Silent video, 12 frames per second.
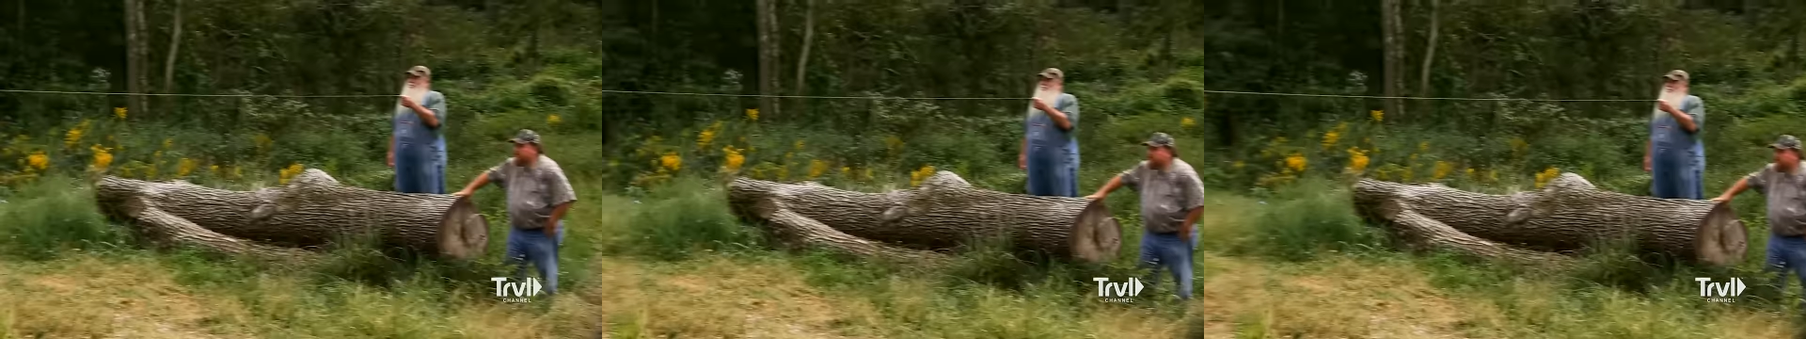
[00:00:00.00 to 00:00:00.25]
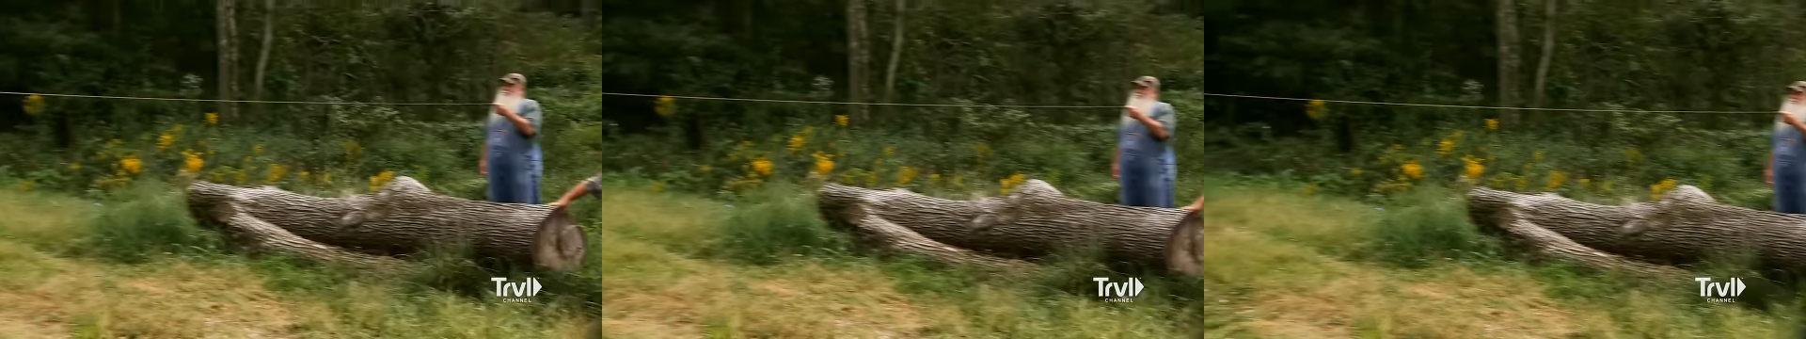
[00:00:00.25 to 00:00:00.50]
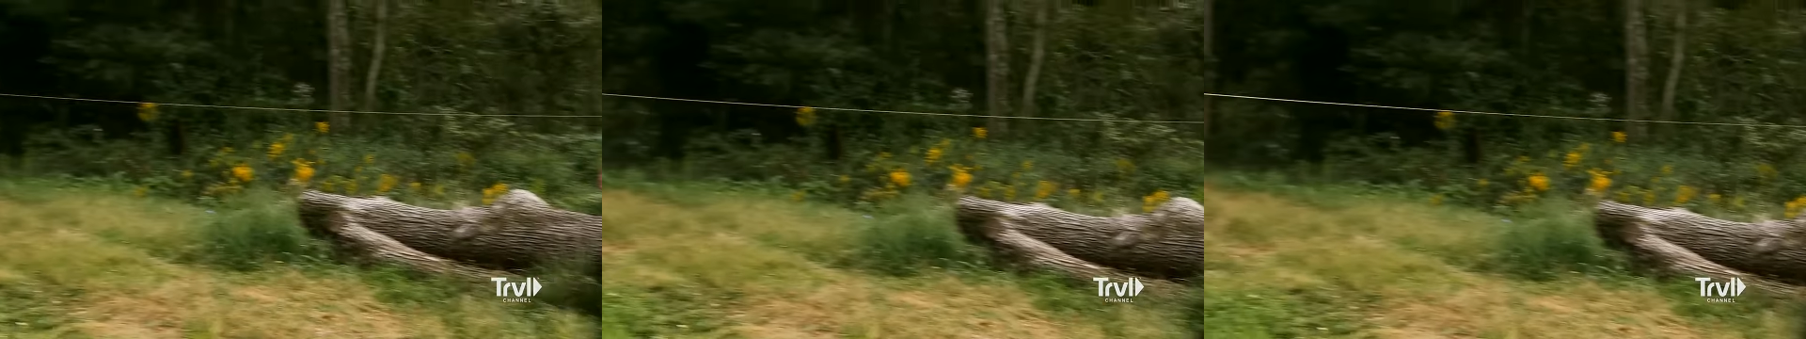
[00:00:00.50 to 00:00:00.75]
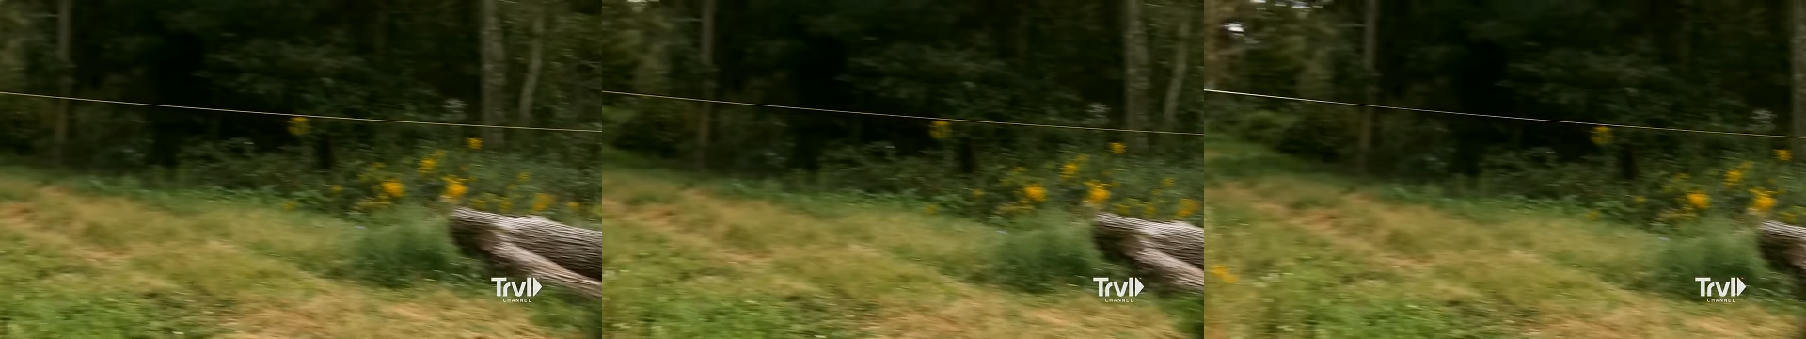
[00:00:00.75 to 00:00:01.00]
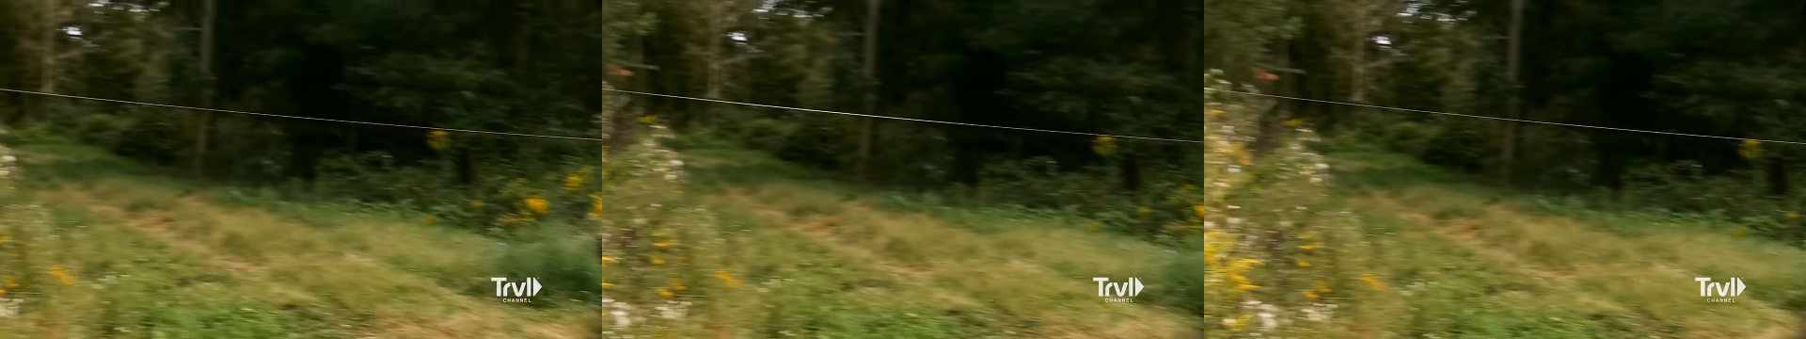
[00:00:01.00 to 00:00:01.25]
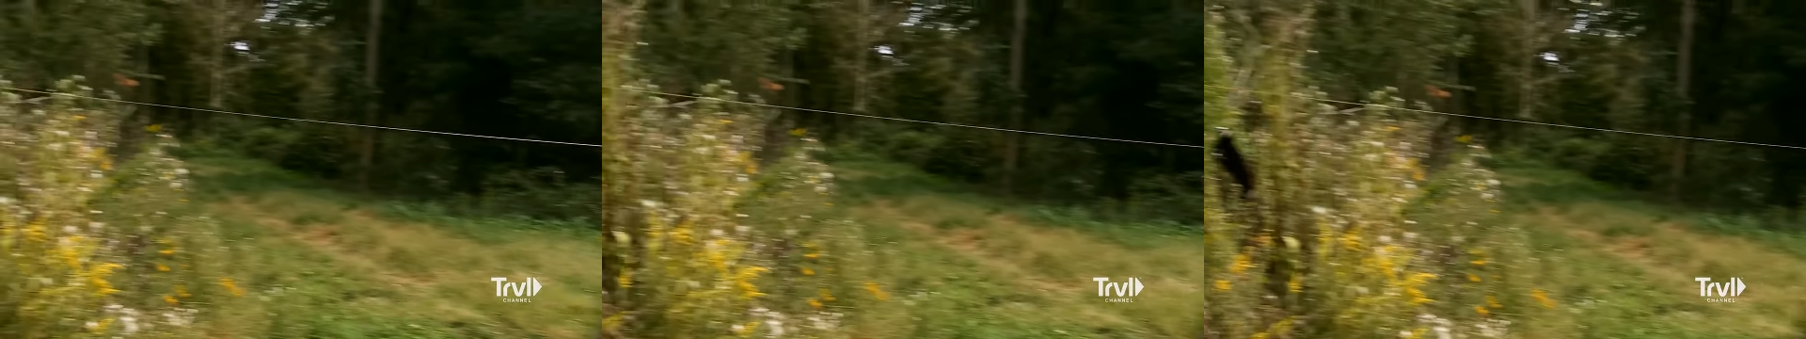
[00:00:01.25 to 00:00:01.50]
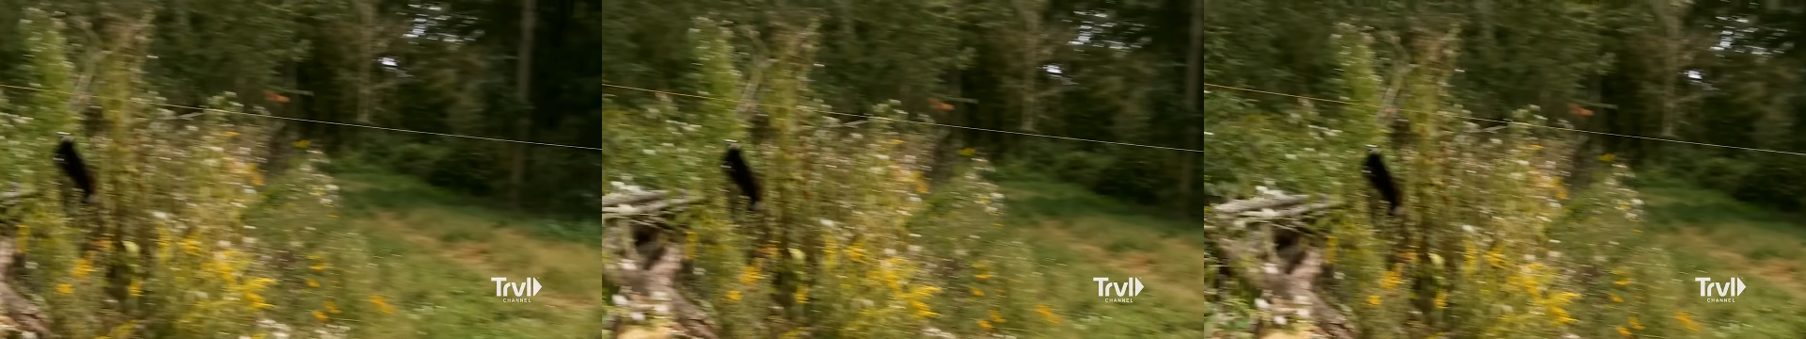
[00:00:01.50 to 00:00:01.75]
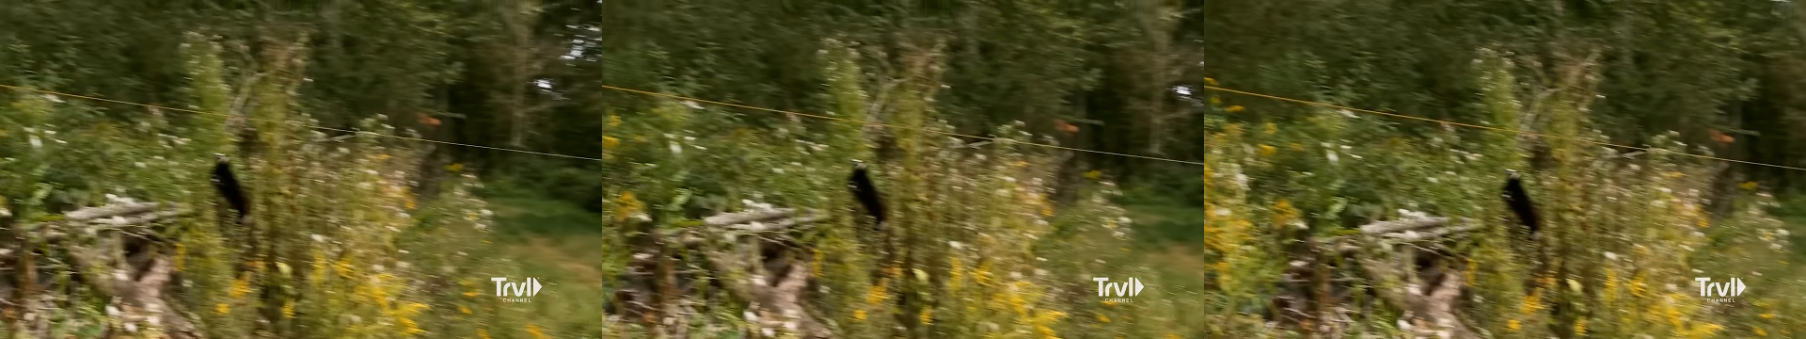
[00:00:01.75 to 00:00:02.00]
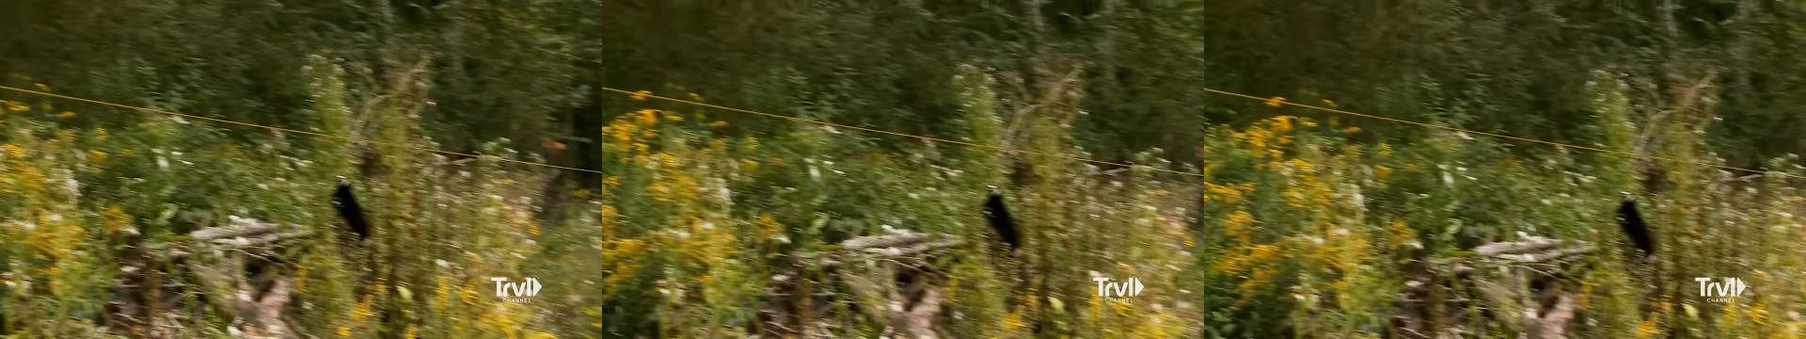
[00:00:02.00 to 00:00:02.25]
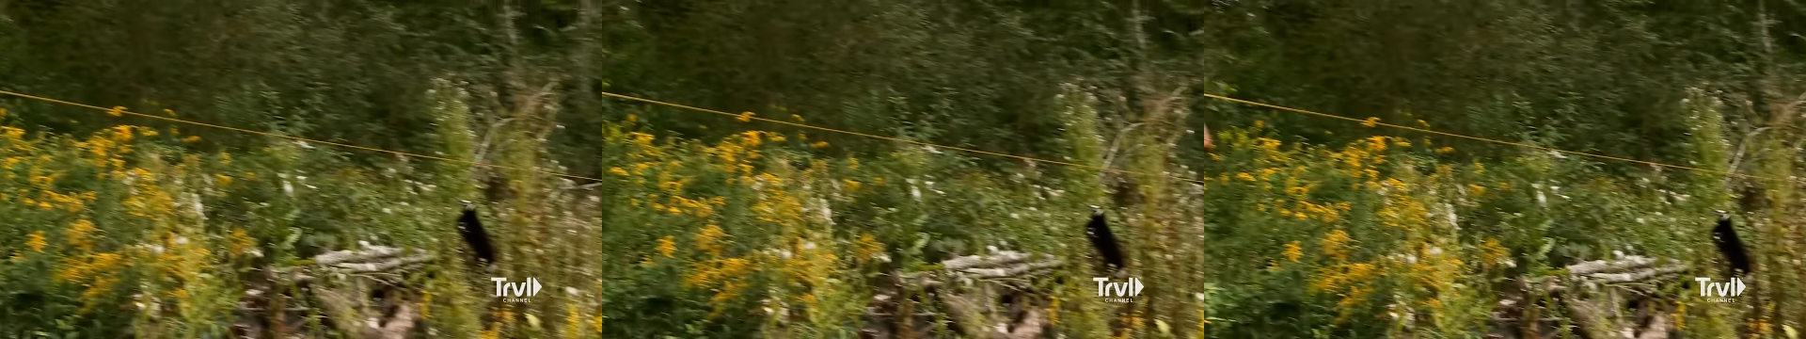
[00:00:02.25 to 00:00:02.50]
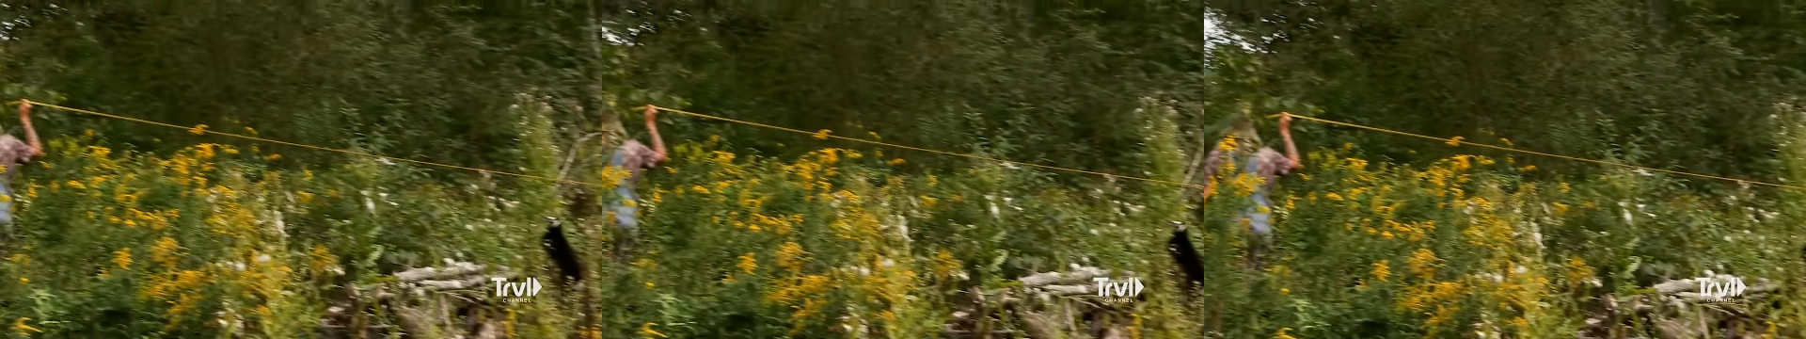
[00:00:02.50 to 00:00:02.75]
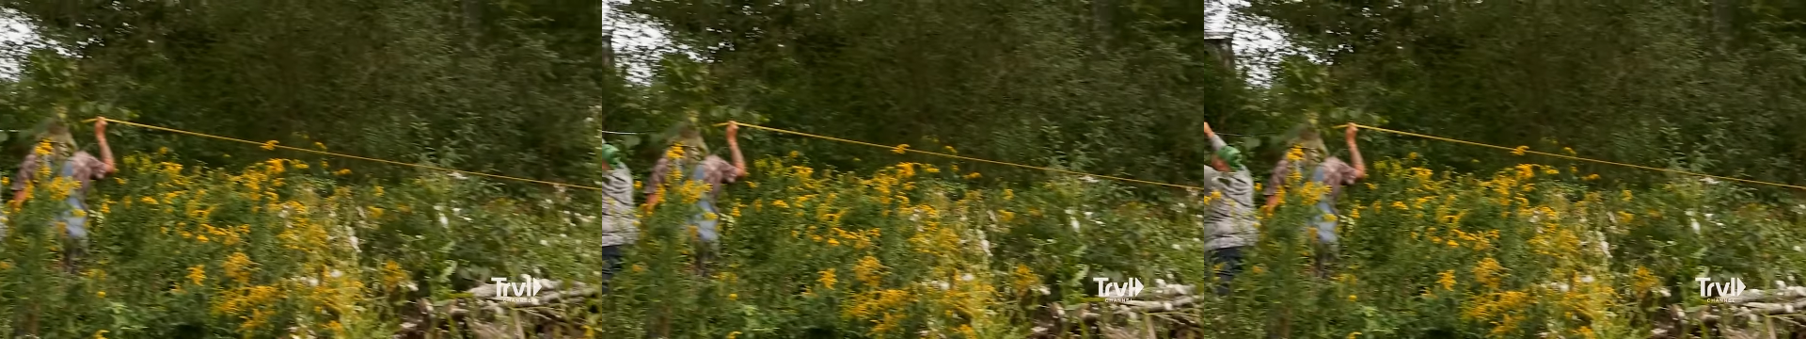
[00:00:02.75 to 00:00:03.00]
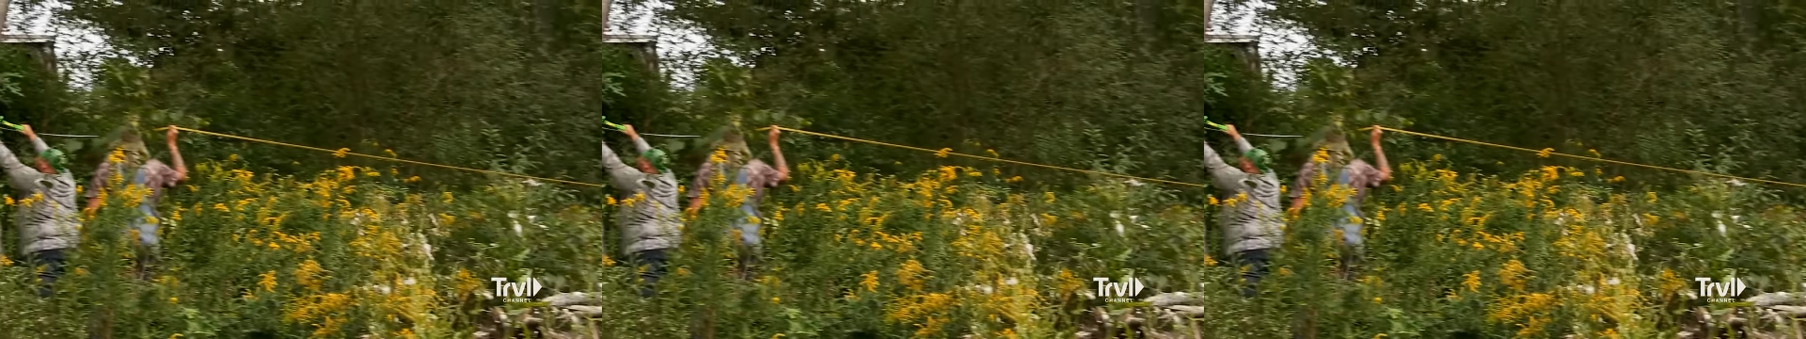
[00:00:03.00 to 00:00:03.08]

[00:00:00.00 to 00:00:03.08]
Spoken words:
Nobody's mouth can be seen.